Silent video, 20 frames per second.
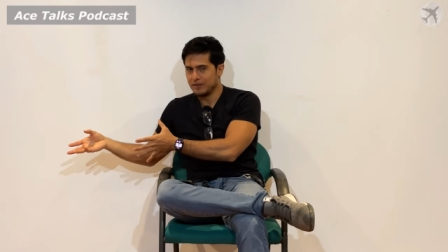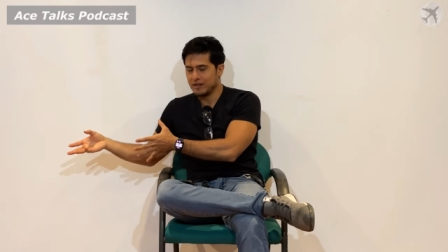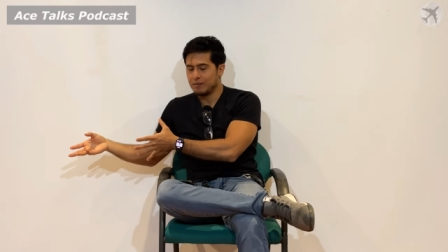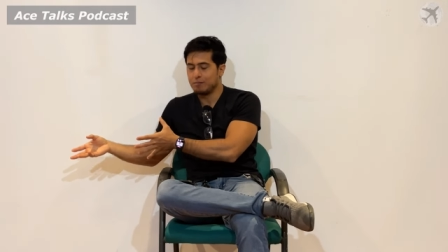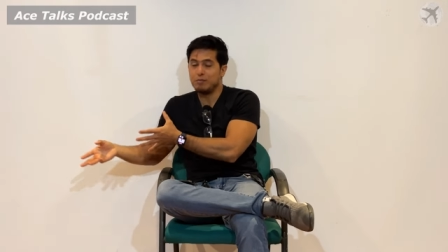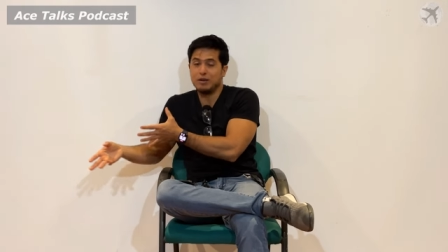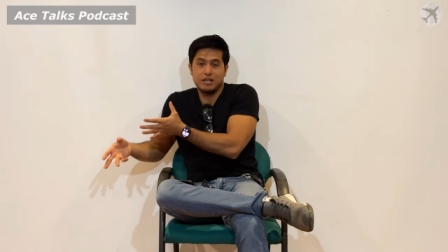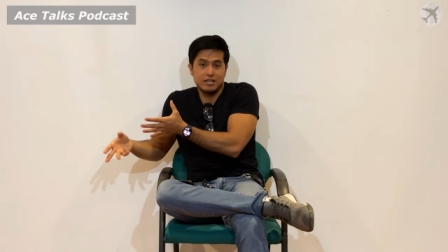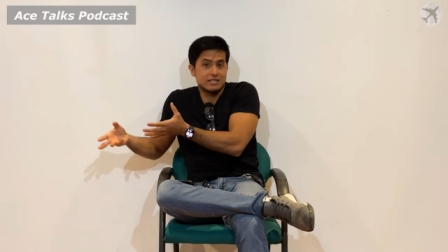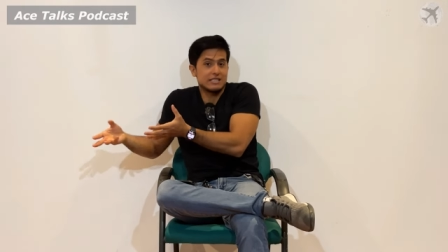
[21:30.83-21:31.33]

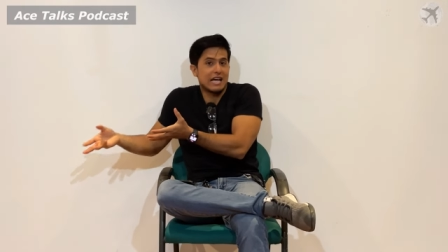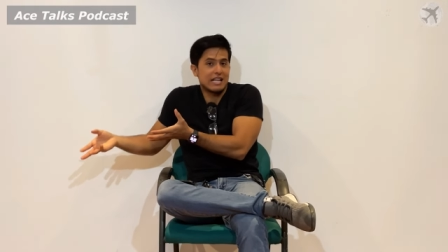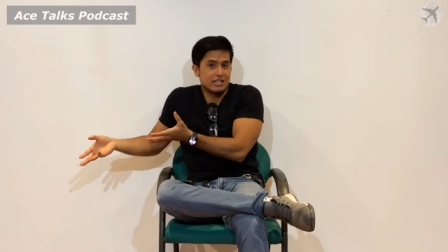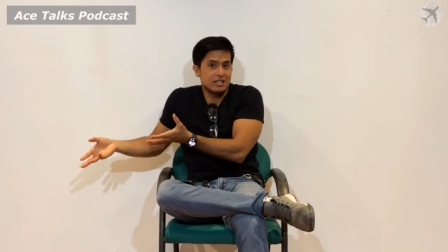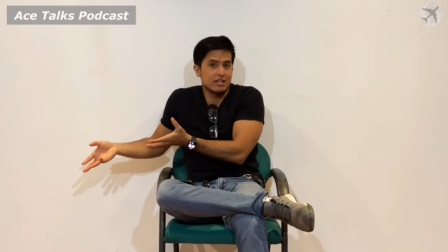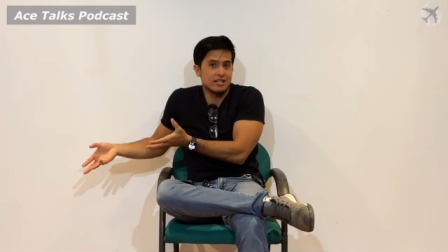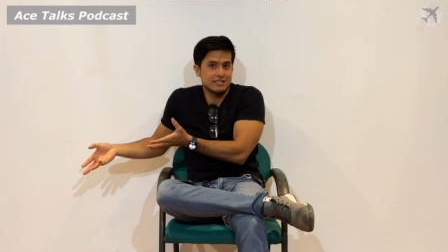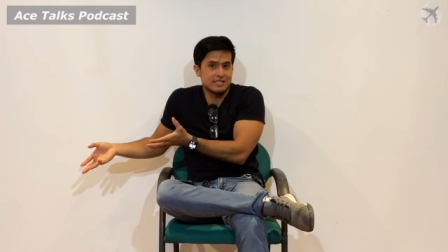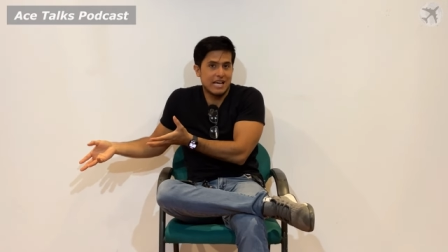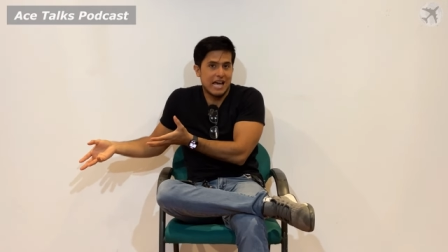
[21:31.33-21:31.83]
because that
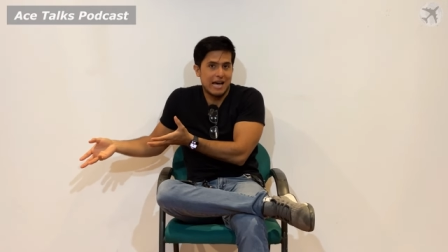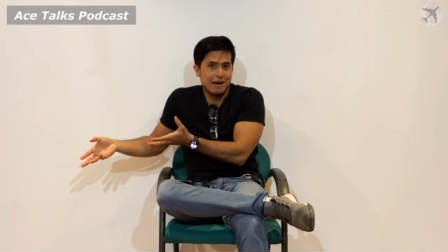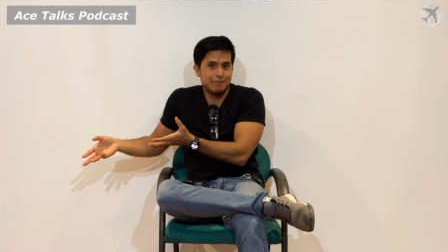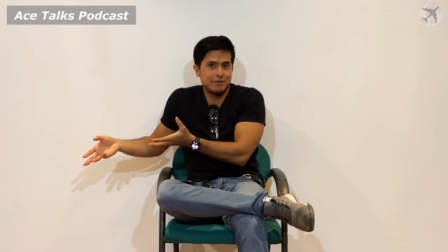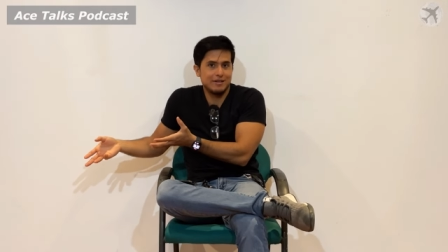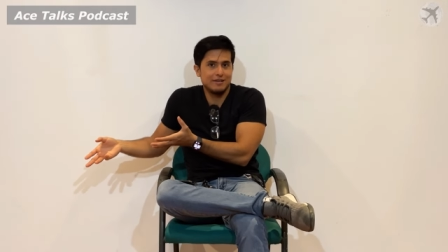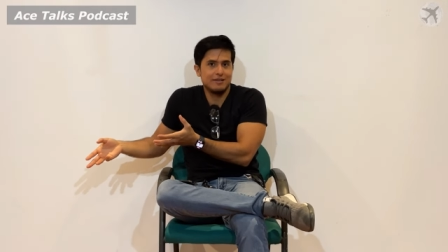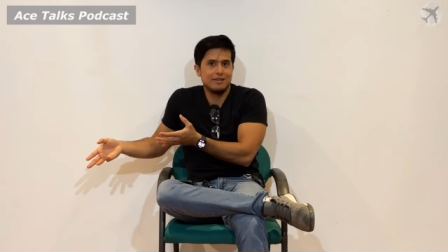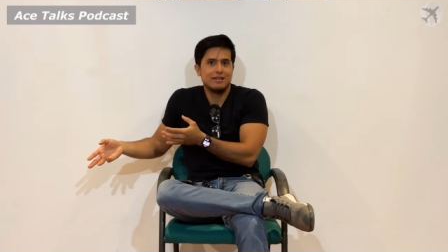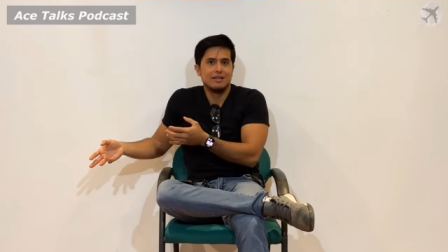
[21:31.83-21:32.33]
does
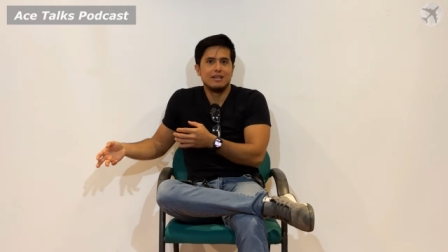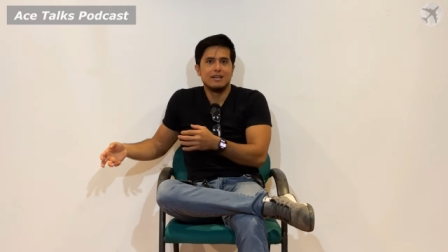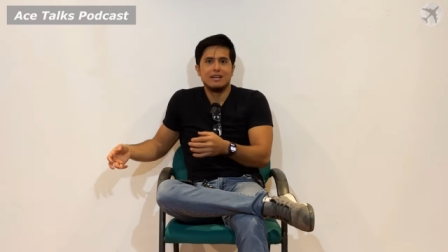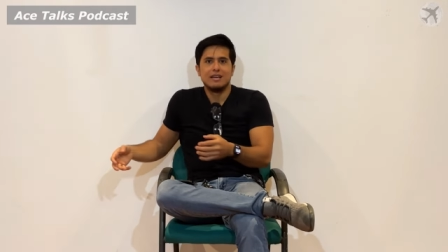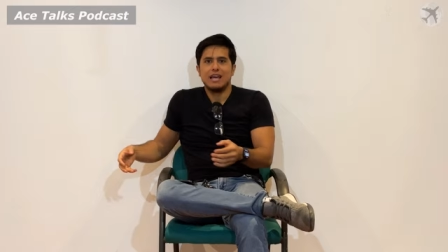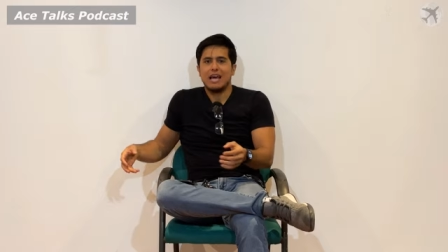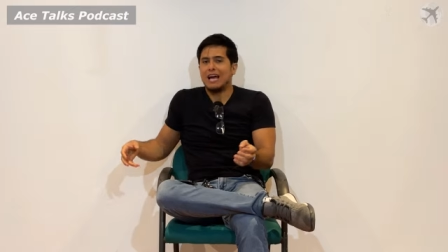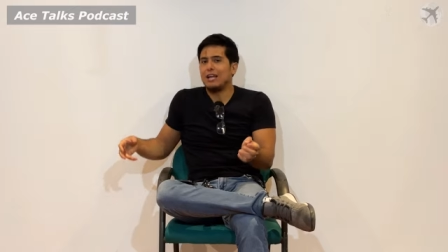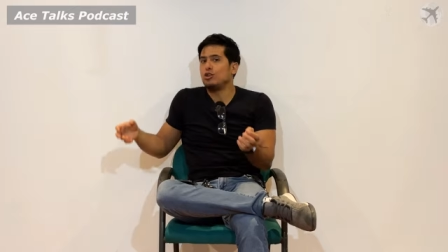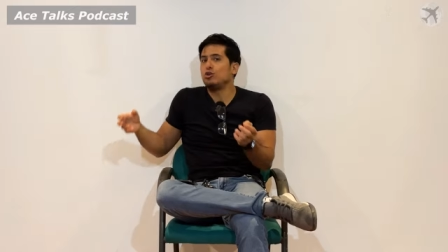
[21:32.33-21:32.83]
happen,
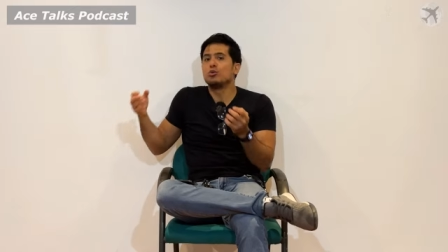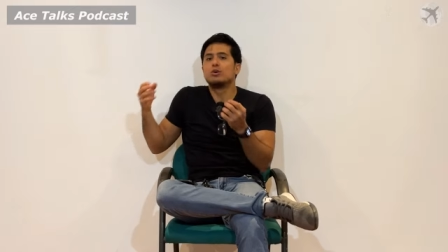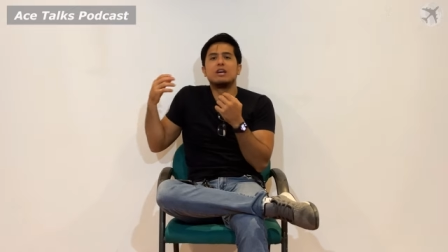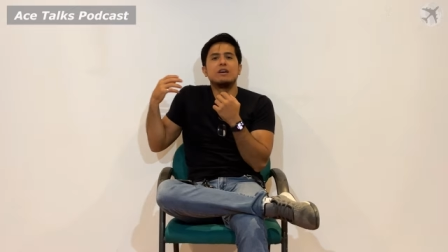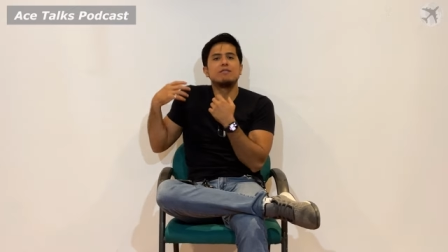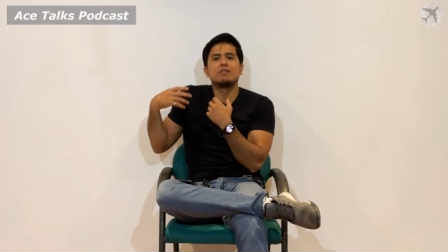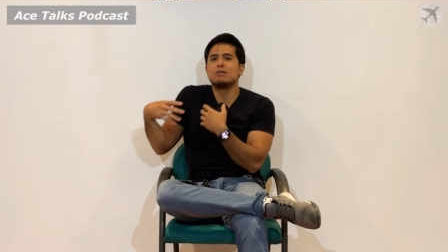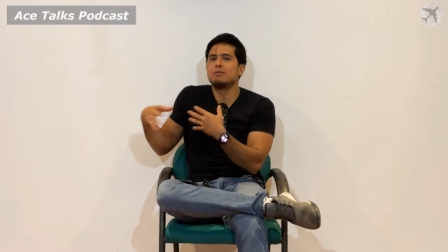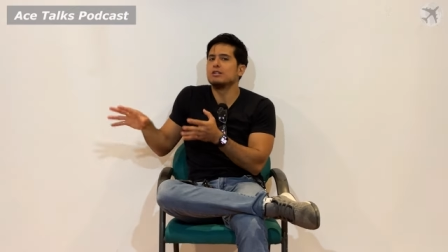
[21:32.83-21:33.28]
and you give them